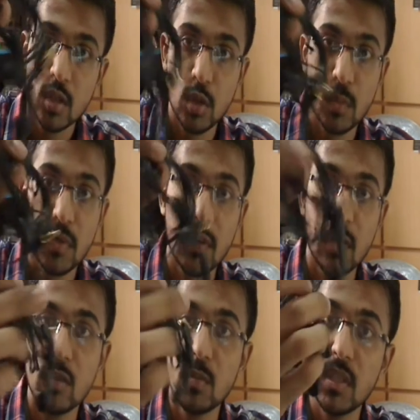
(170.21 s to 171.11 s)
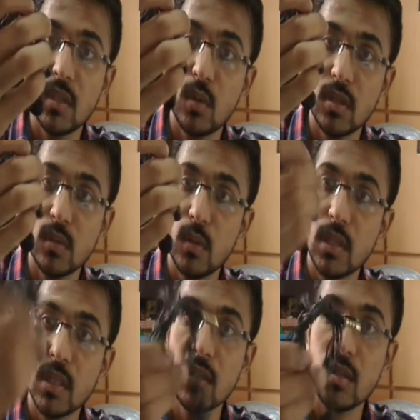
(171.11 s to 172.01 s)
She told me one of the speaker wasn't
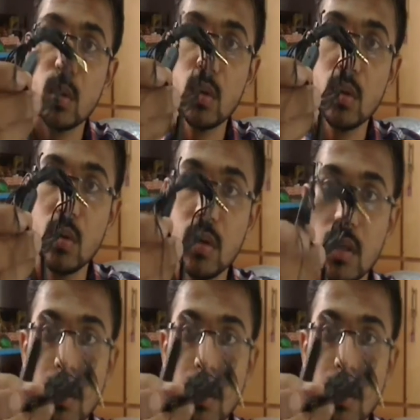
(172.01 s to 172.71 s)
working, so